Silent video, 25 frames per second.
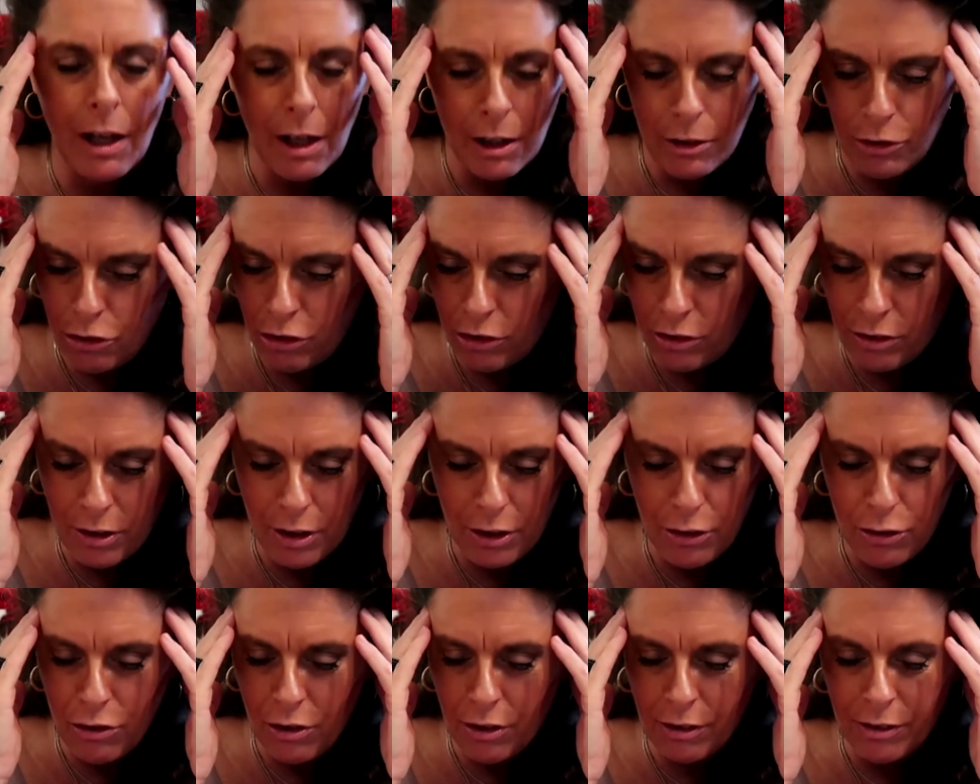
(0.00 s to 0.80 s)
It just
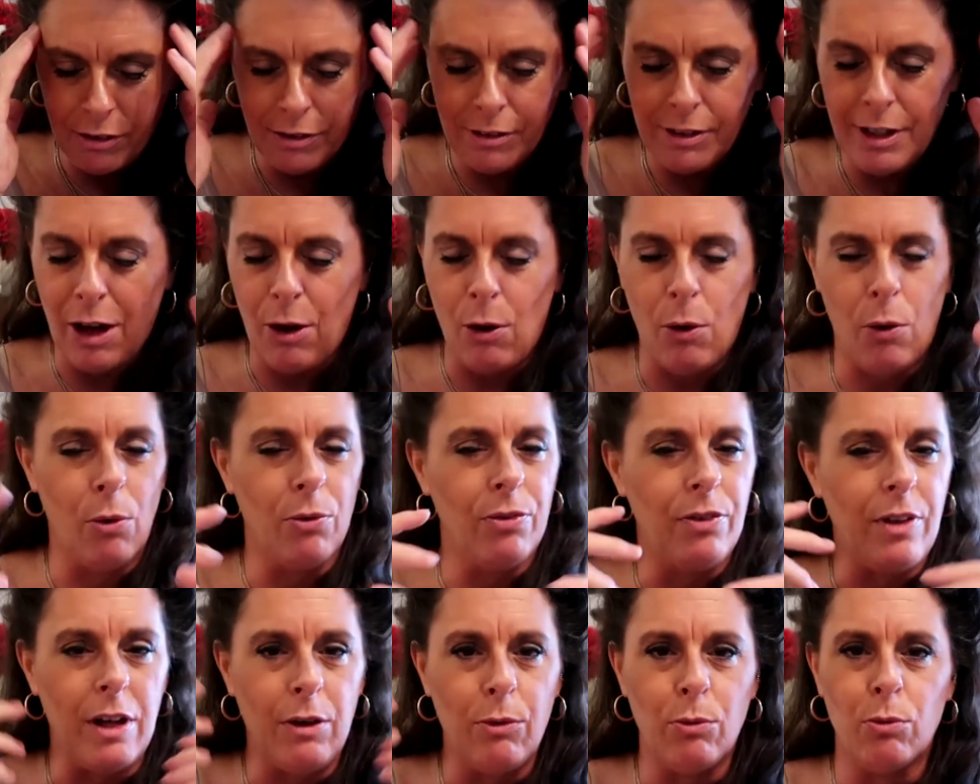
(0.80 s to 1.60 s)
that whole
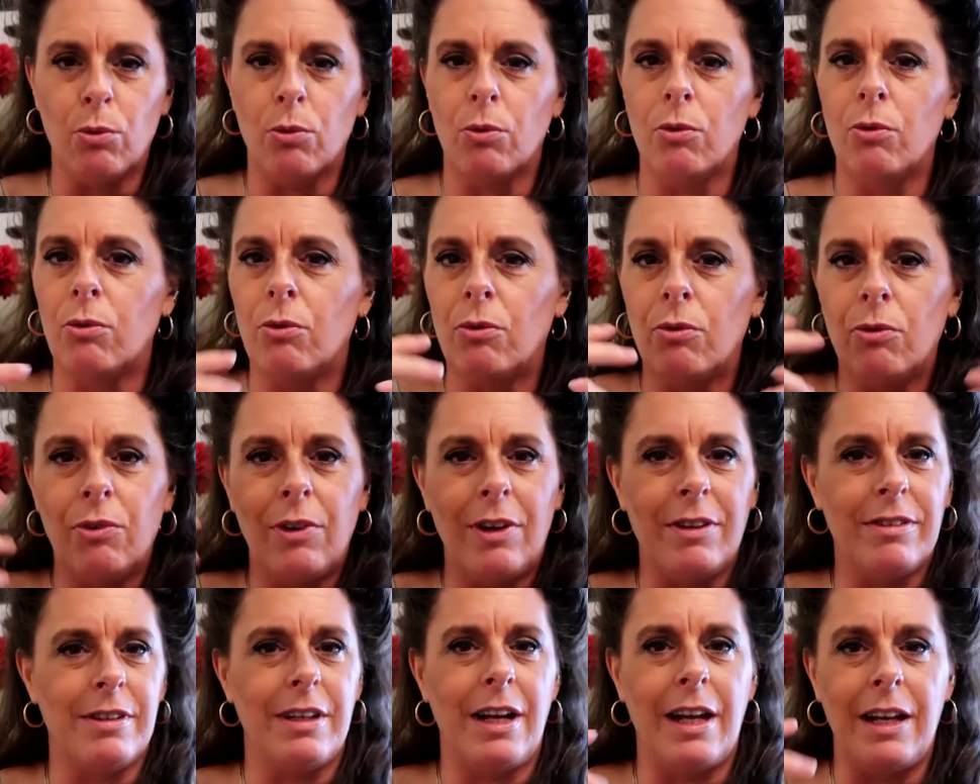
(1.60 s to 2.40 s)
thing
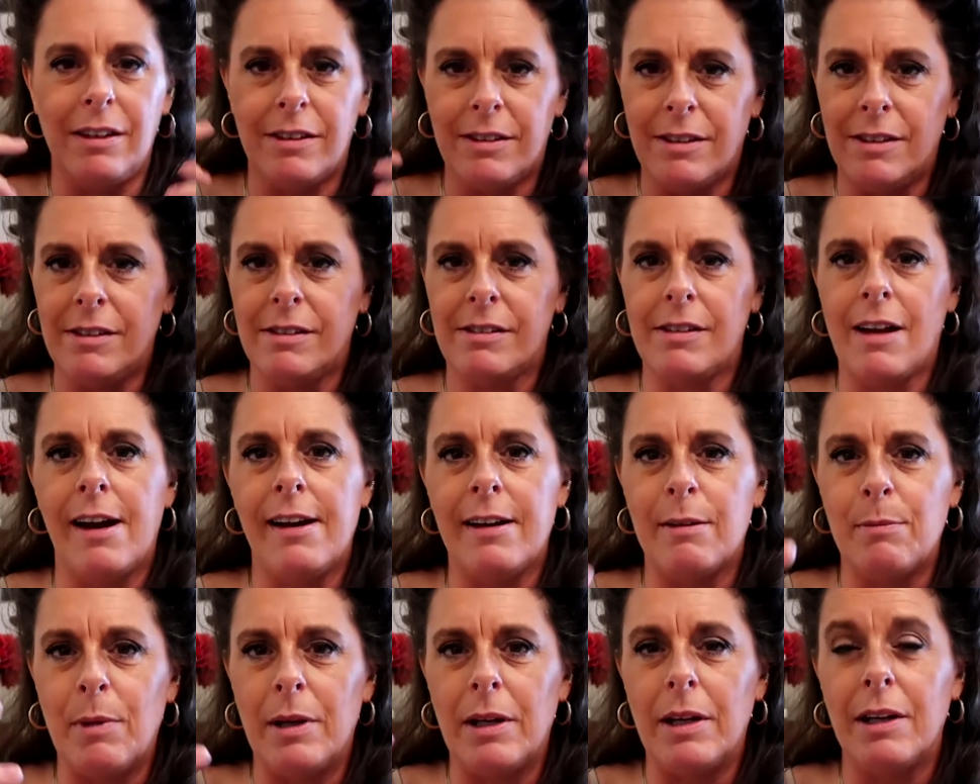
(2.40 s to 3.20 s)
resonates inside
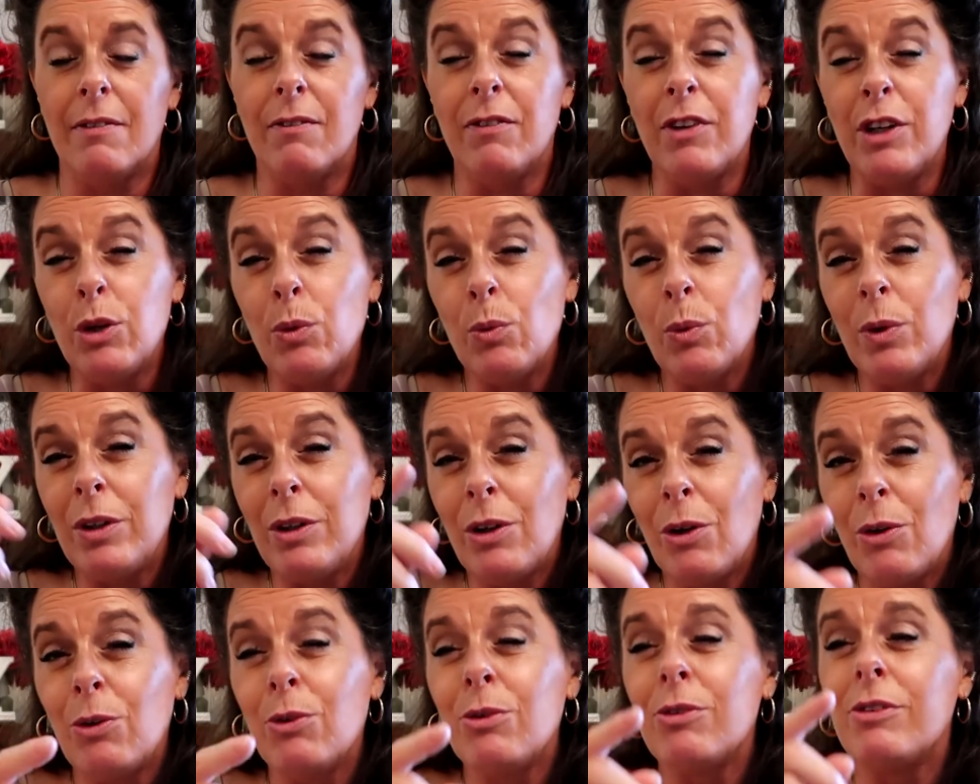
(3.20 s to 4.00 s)
of me. If anyone
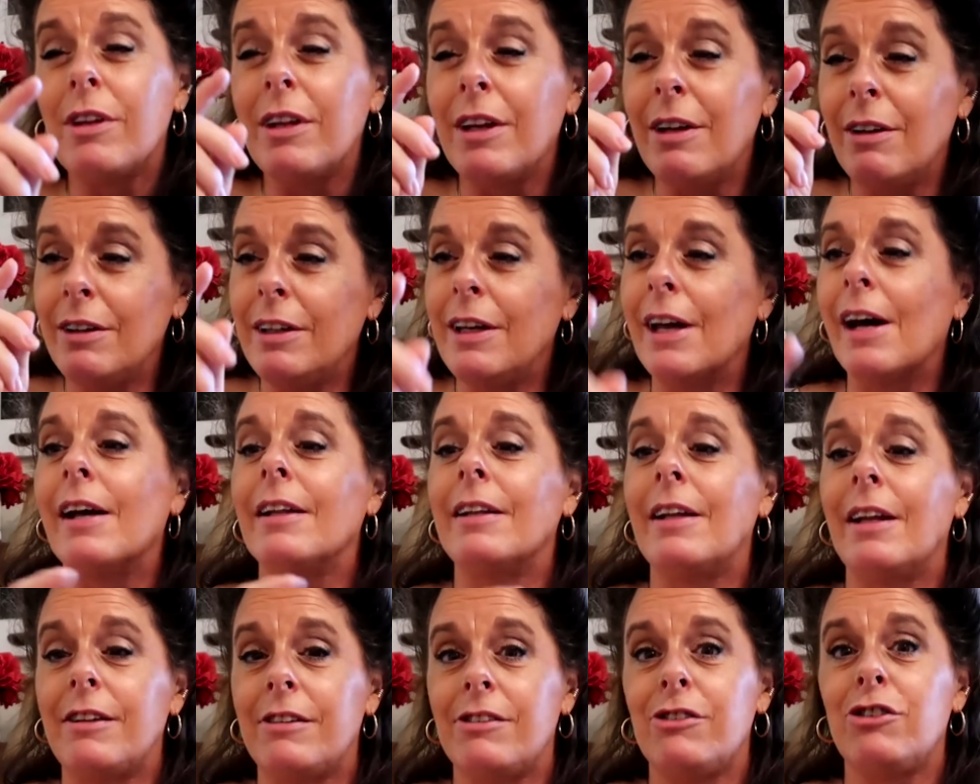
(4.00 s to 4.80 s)
knows, yeah,
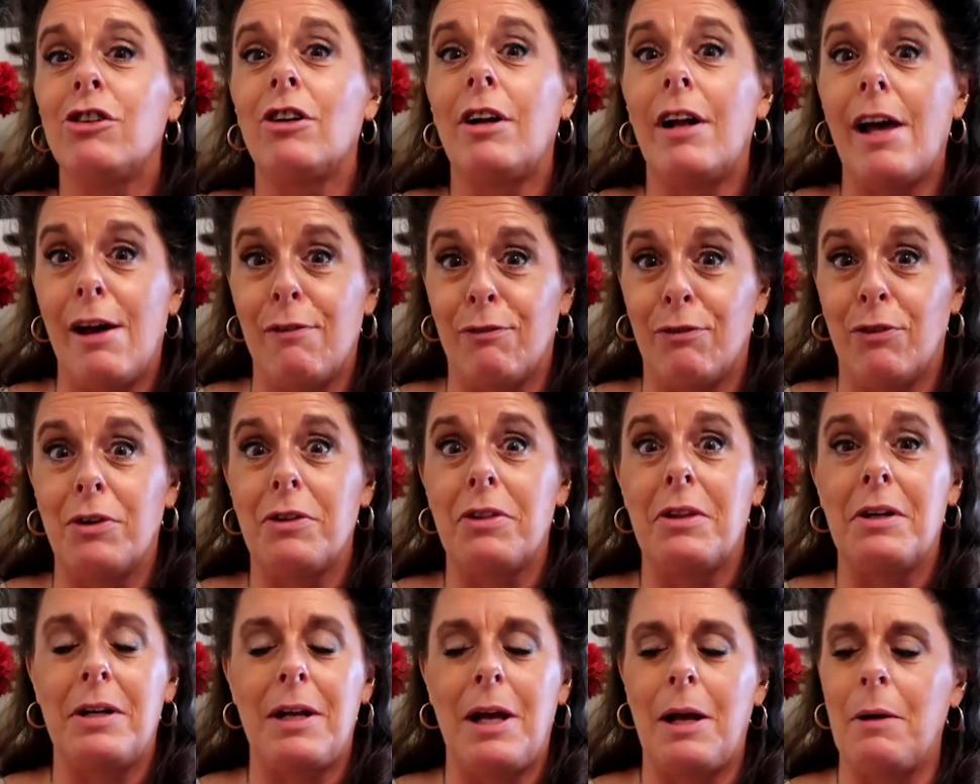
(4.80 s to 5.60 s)
that's your laugh word
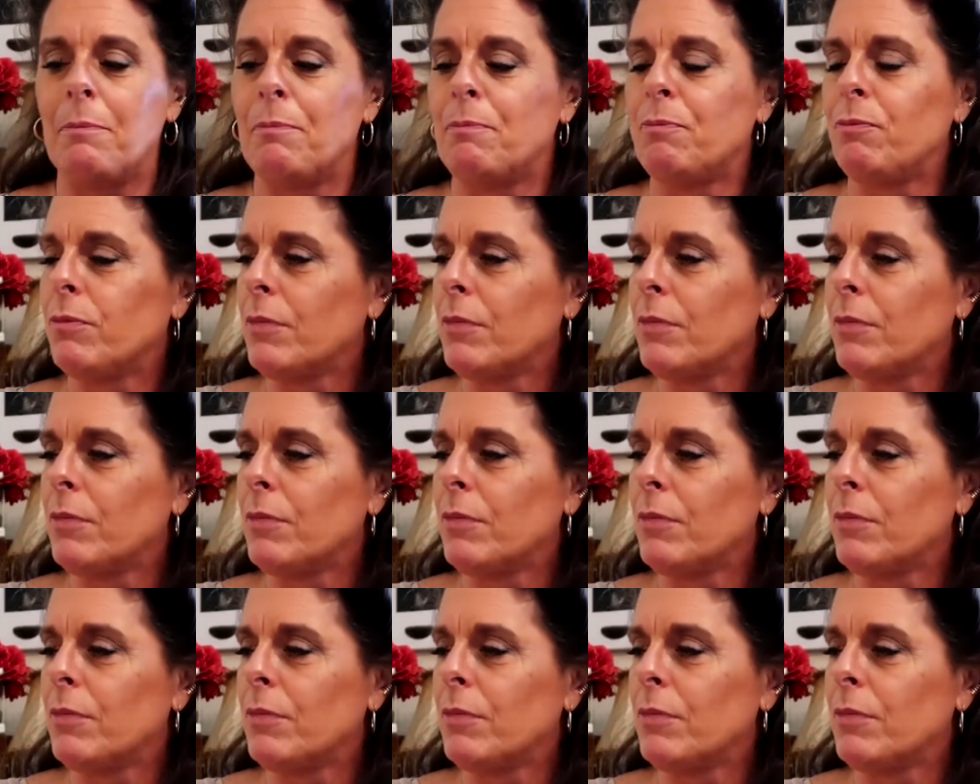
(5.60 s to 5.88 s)
of the day.